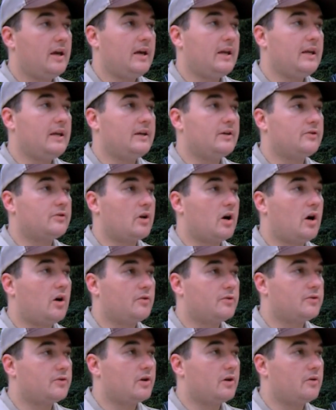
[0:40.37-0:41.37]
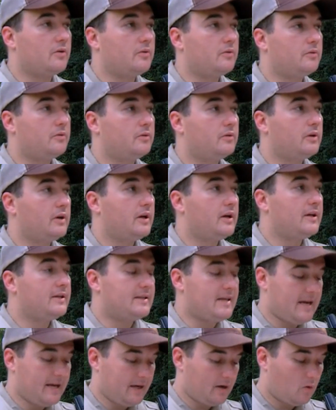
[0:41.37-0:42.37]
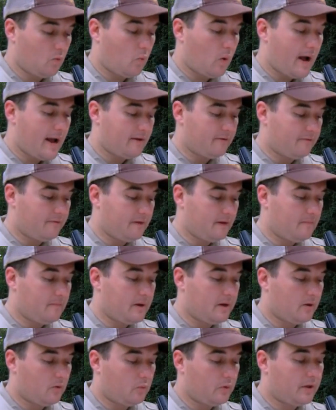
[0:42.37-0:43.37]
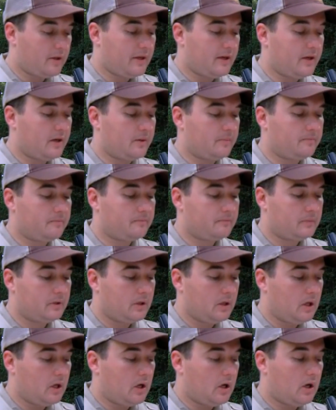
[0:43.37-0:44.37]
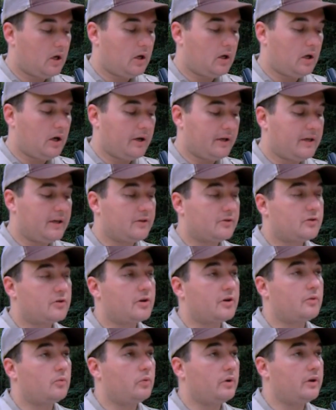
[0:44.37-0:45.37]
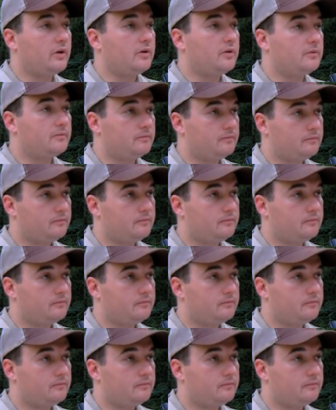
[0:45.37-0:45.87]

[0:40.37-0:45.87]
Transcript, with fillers: and he has also taken a white female with him uh, against her will.